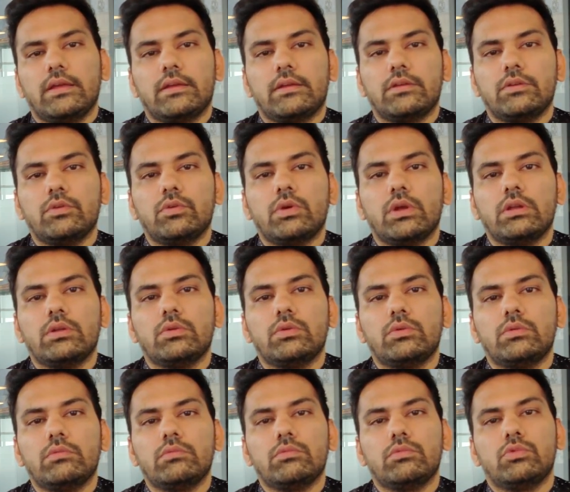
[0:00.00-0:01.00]
you
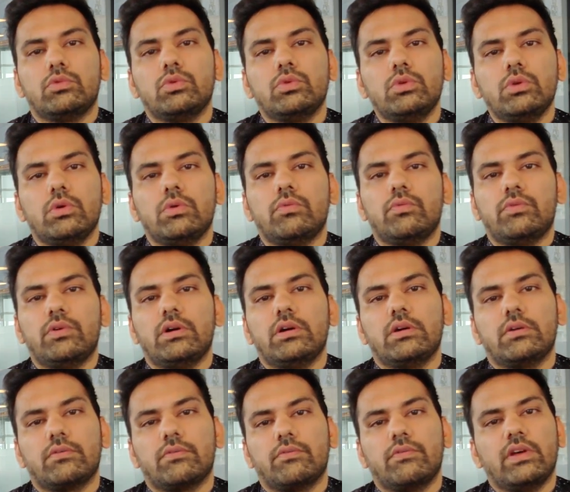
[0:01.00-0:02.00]
can do your
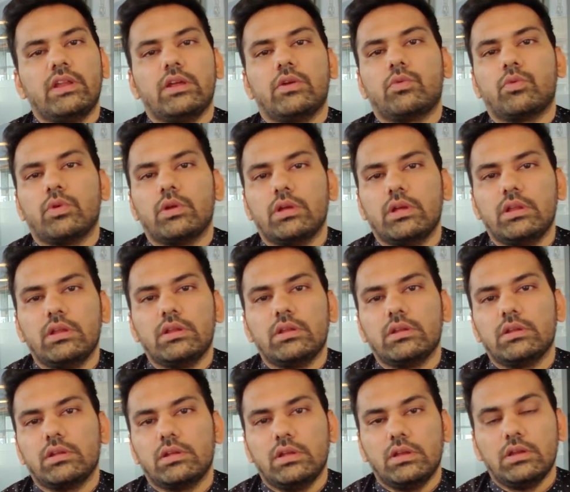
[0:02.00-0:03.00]
work very
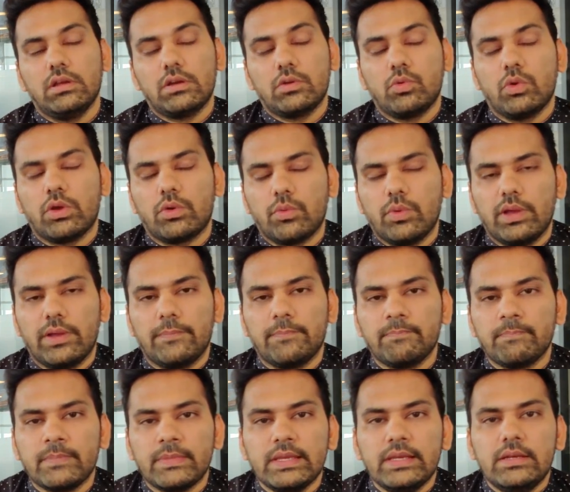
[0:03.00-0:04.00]
in a quick way.
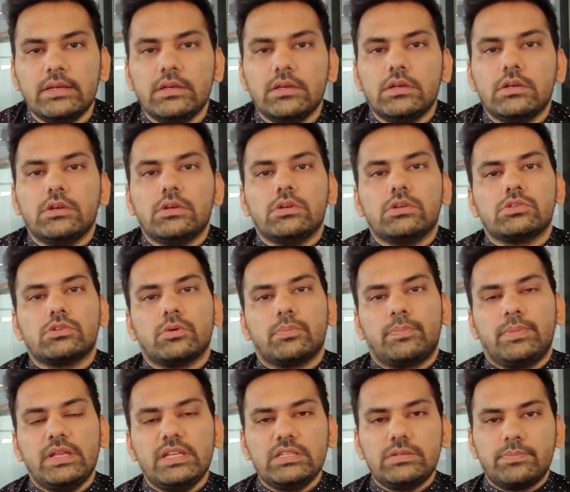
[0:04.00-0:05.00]
So
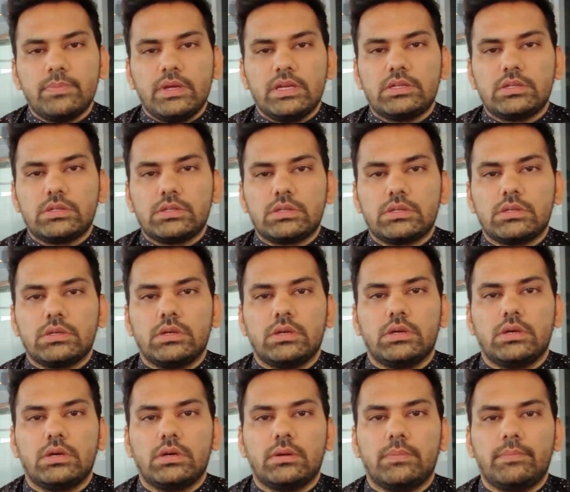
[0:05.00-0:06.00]
please
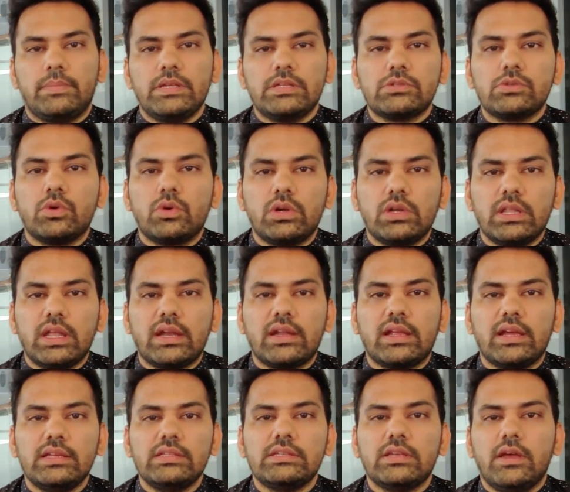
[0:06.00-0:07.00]
note that,
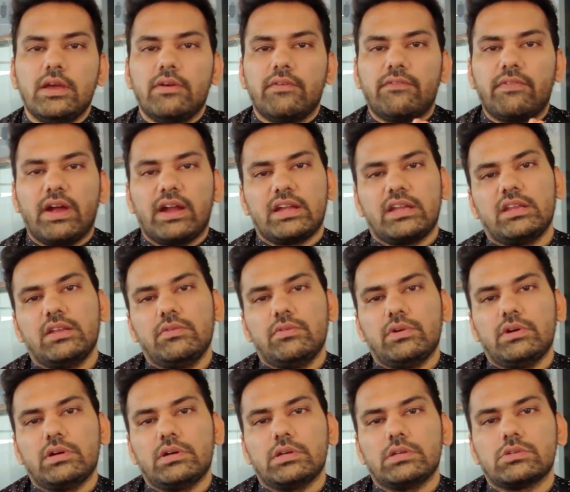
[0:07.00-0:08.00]
guys, factory
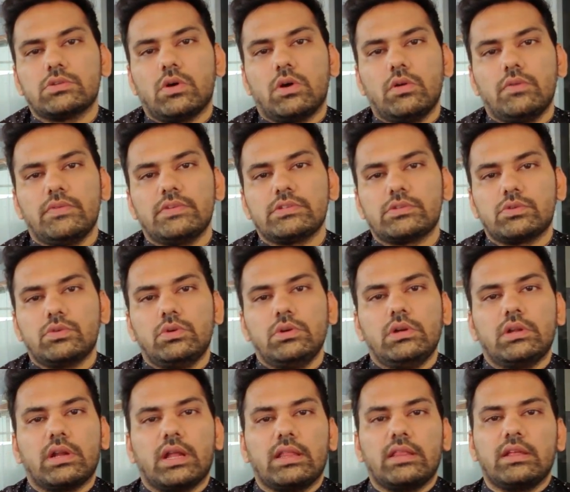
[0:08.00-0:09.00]
work is always
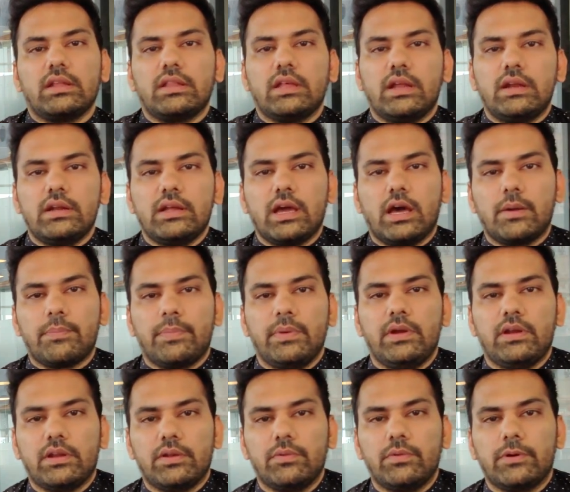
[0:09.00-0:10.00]
good rather than
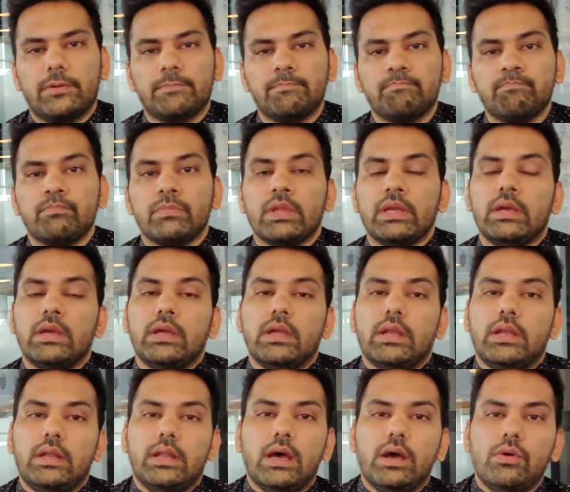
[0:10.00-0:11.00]
carpentry work.
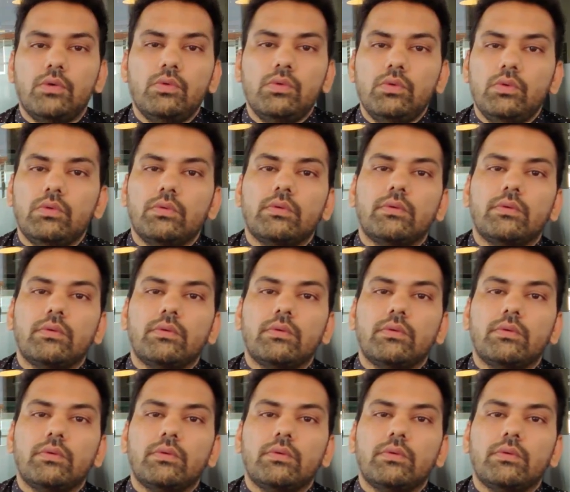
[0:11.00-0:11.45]
Now